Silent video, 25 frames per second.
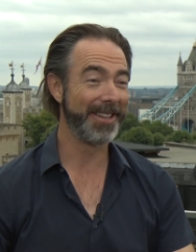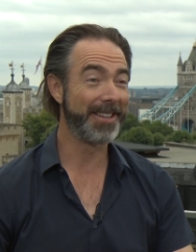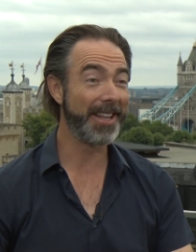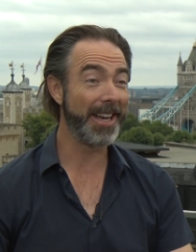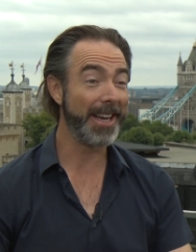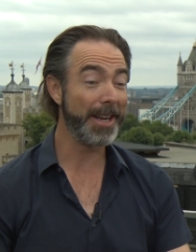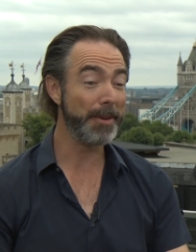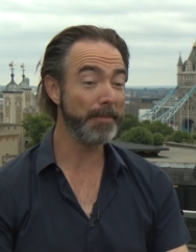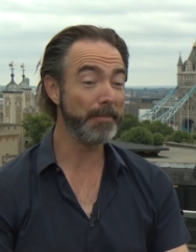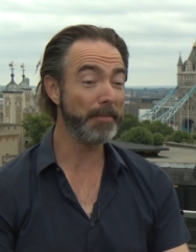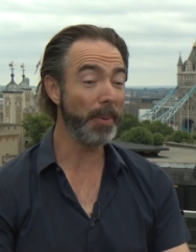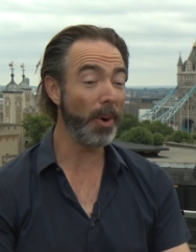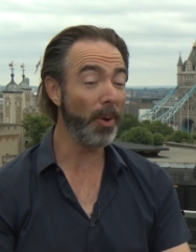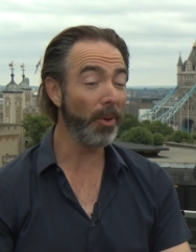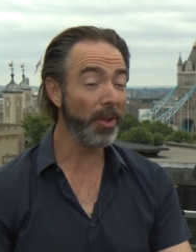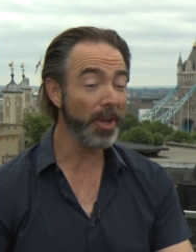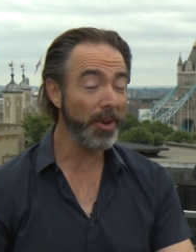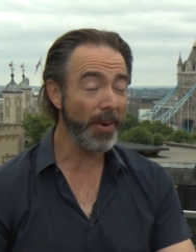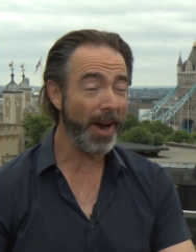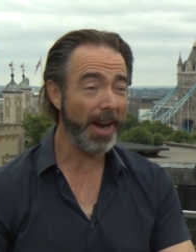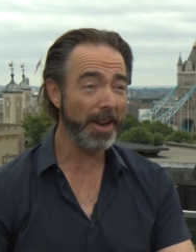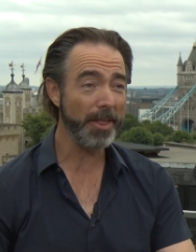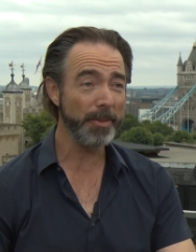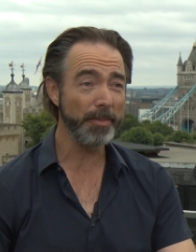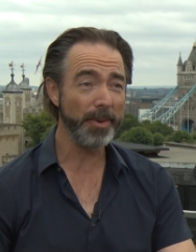Did it pull you
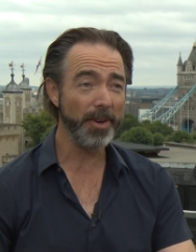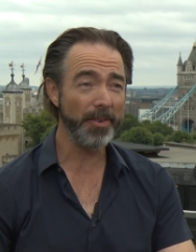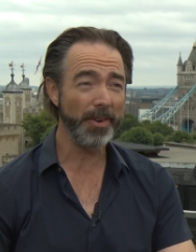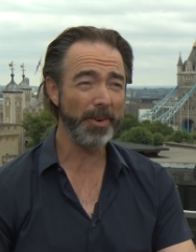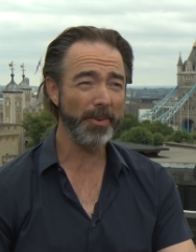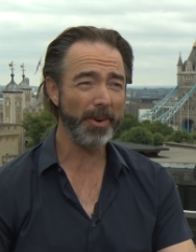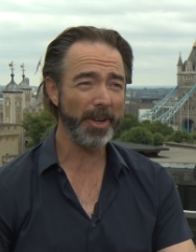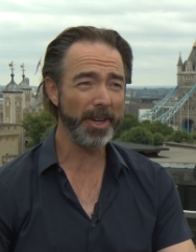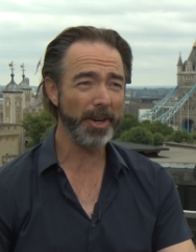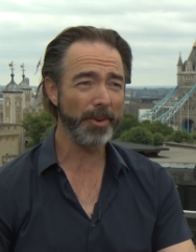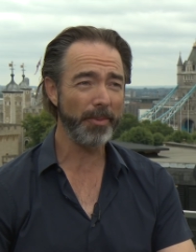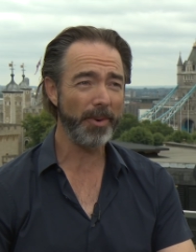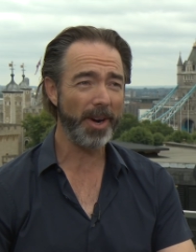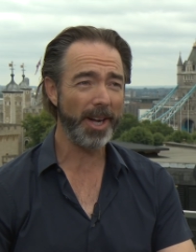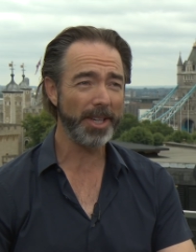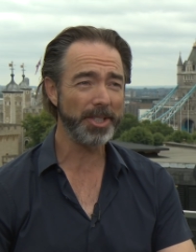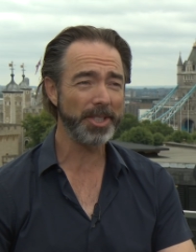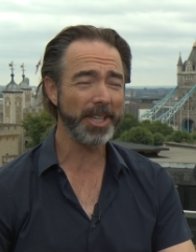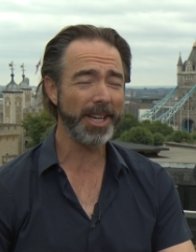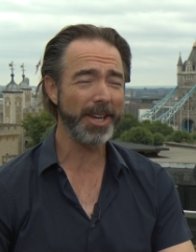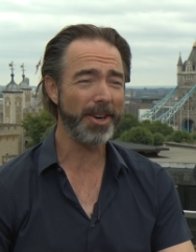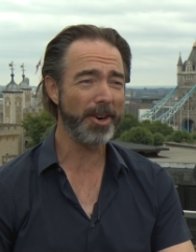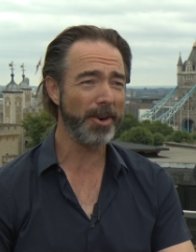out of the movie while you're watching it?